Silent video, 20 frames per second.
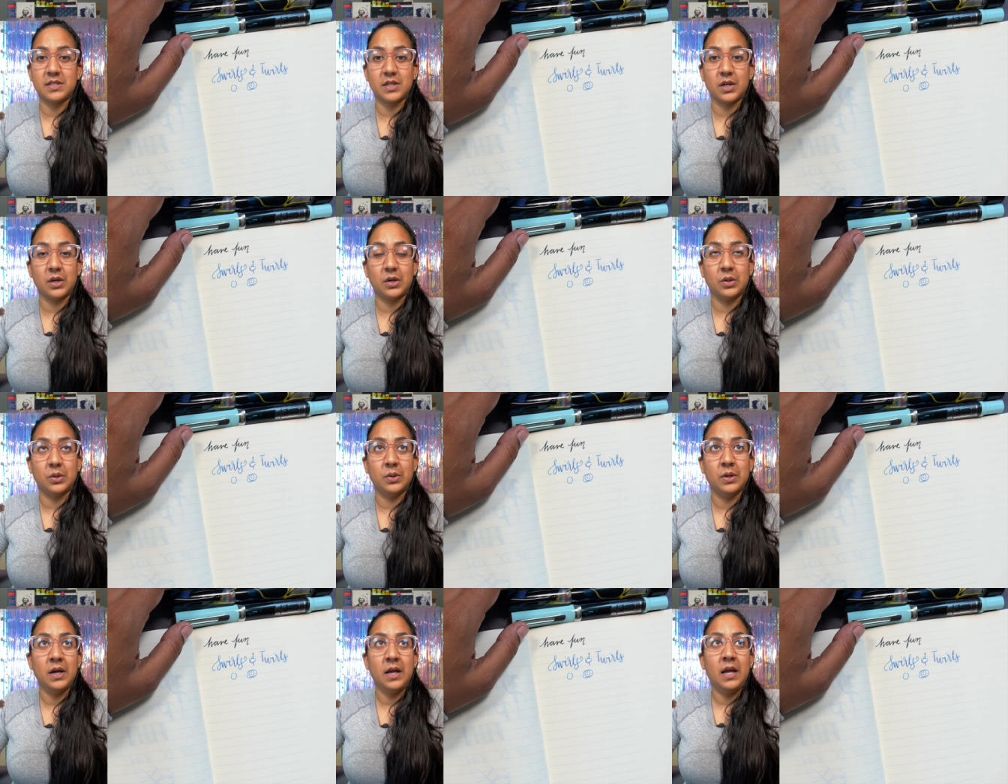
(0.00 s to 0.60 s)

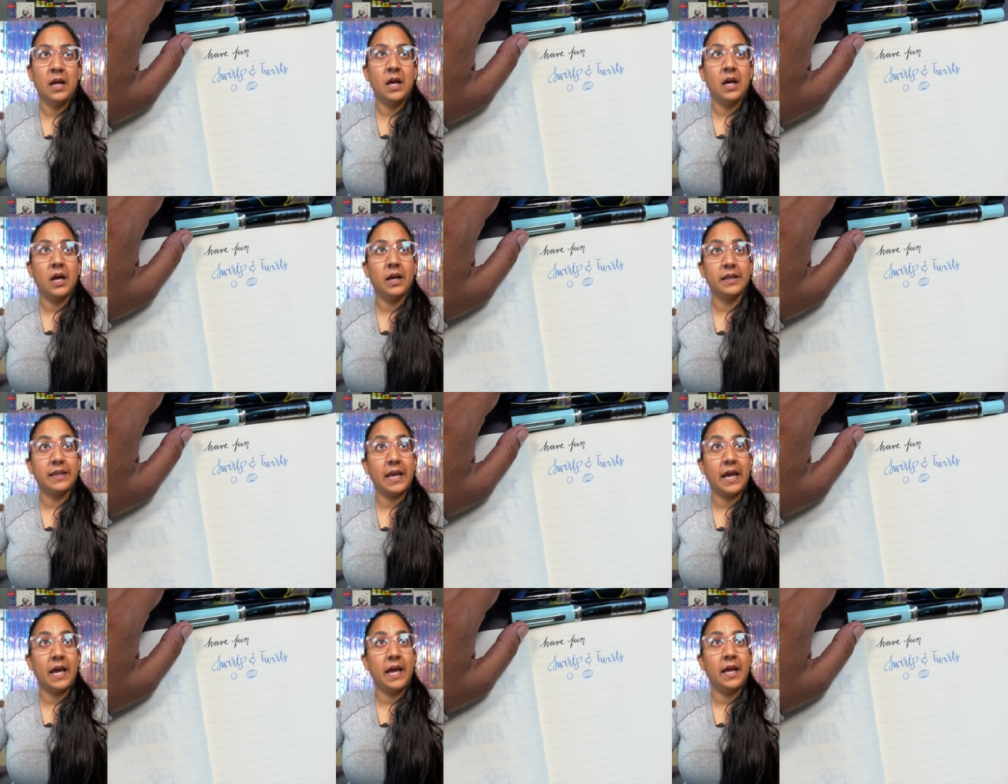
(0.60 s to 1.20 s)
So
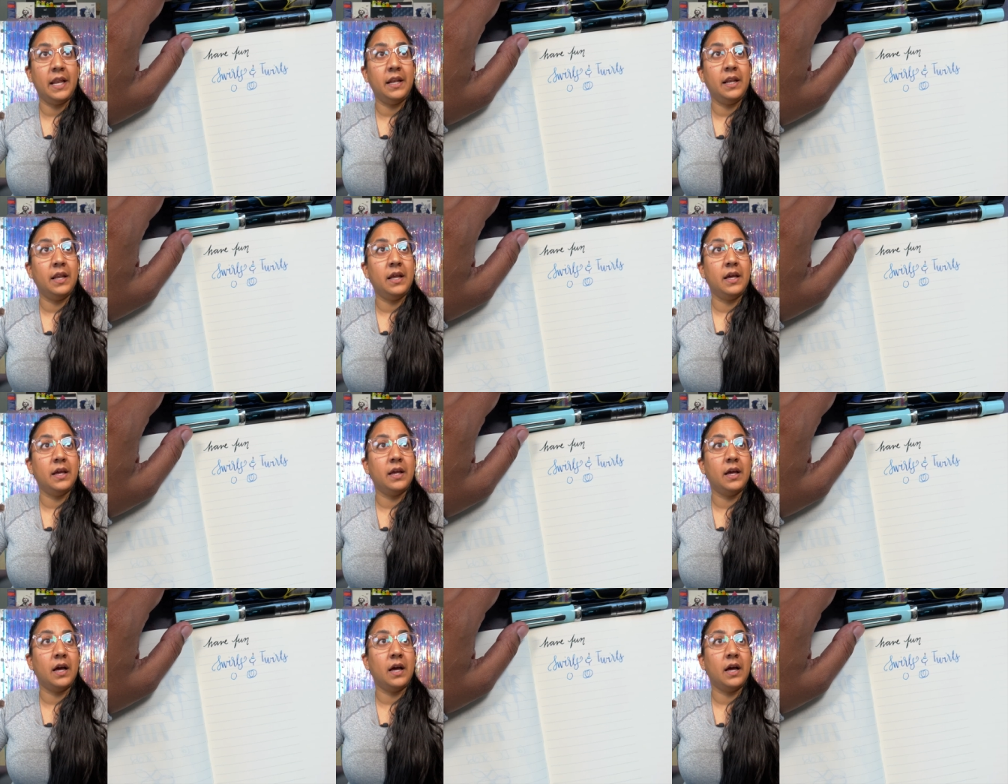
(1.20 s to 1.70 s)
again,